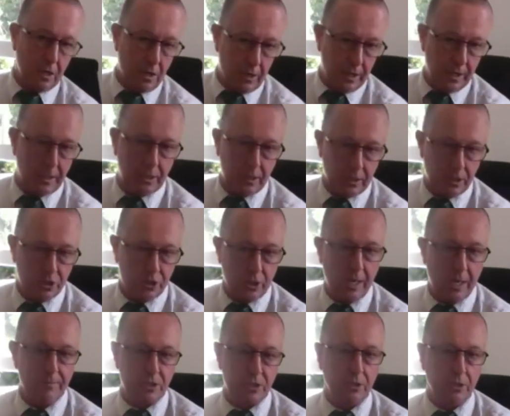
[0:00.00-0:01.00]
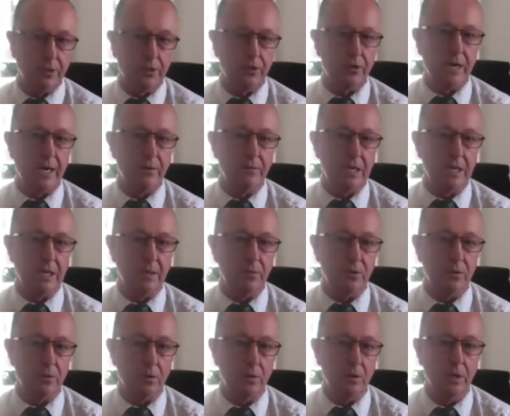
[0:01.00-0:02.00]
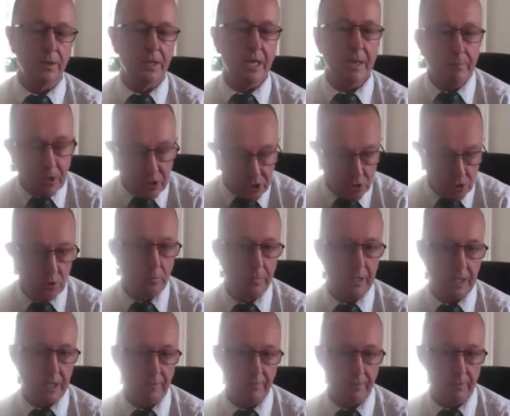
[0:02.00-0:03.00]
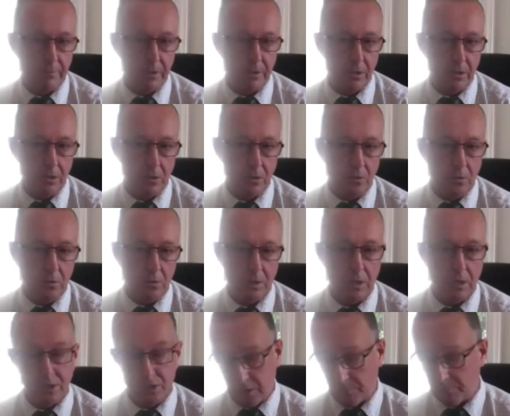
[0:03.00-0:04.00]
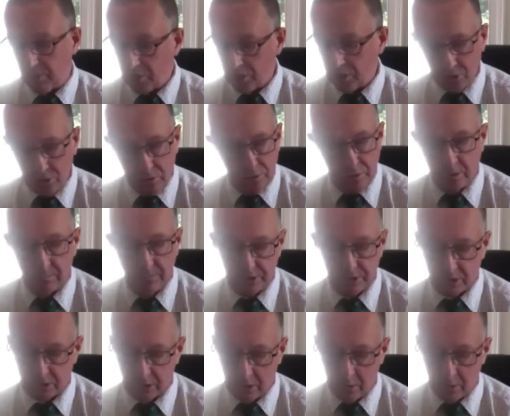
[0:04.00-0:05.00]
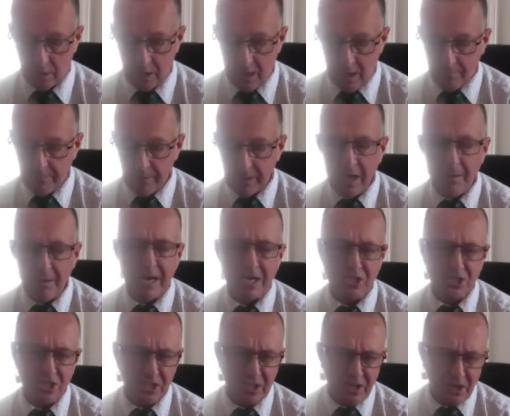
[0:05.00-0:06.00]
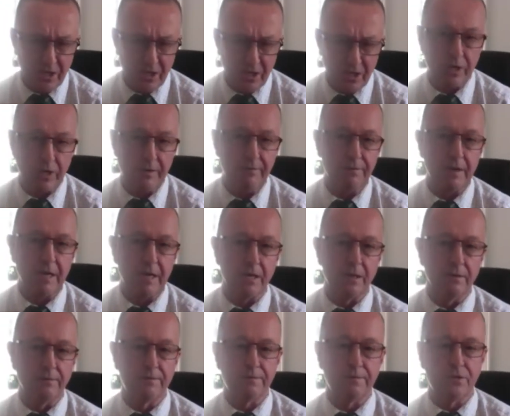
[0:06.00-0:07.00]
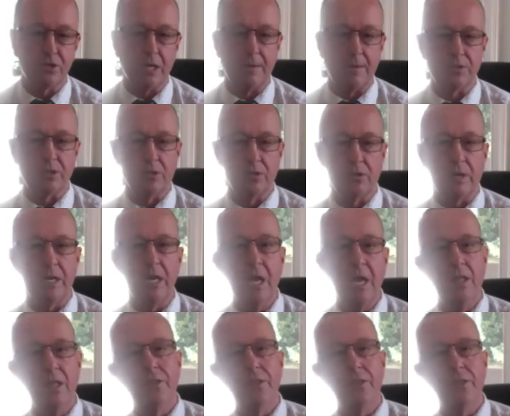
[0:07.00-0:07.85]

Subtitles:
like traps on the ground anymore. They must all be covered by law, as I'm sure you must know. But I'm actually not a great fan of traps on the ground.